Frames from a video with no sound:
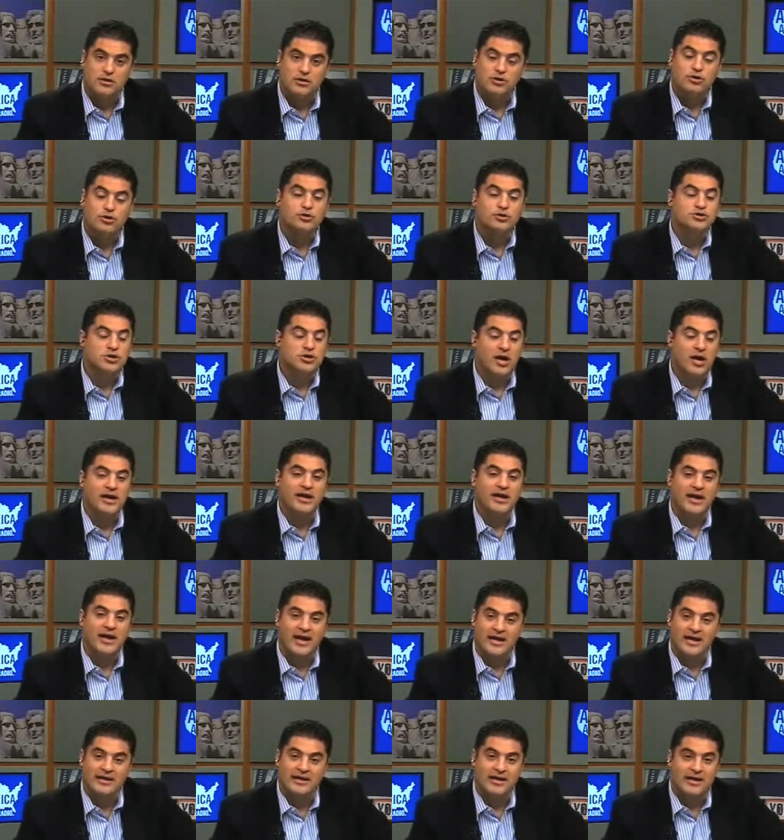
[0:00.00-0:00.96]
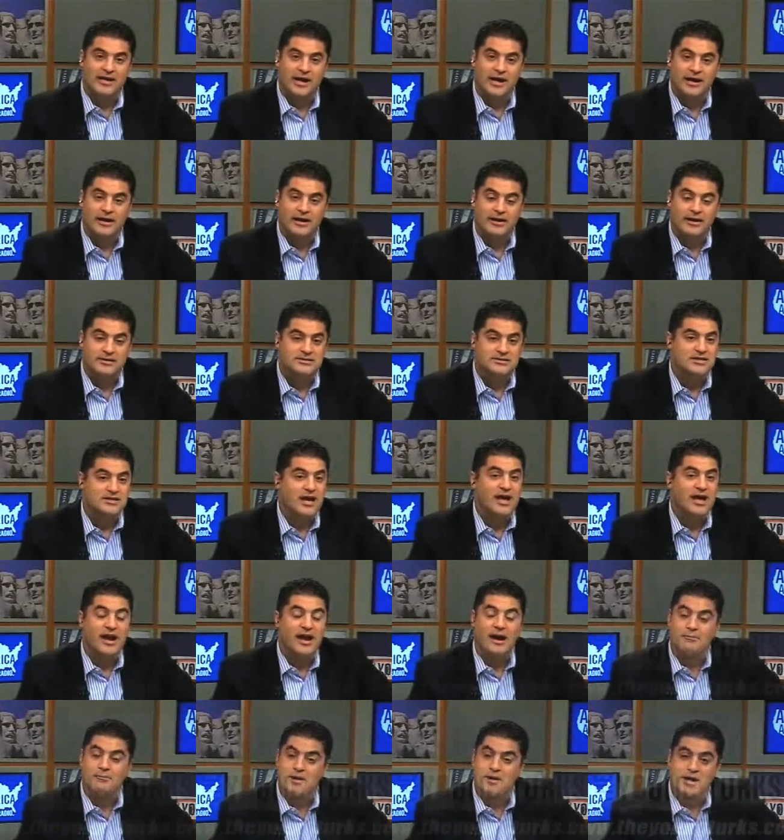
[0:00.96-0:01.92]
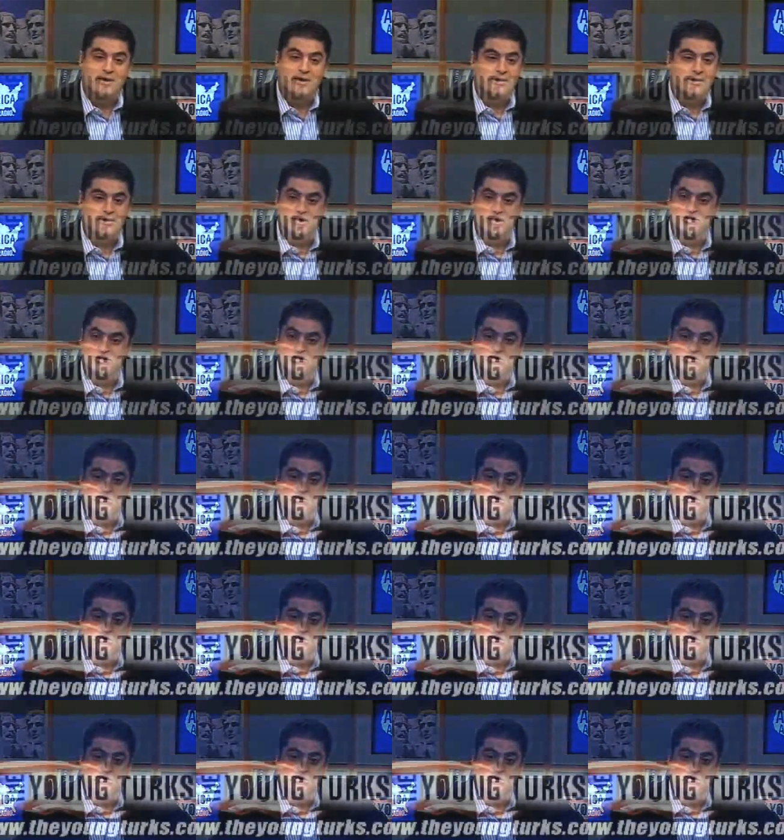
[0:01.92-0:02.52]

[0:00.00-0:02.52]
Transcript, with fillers: you're trying to alienate us, and I'm not going to let you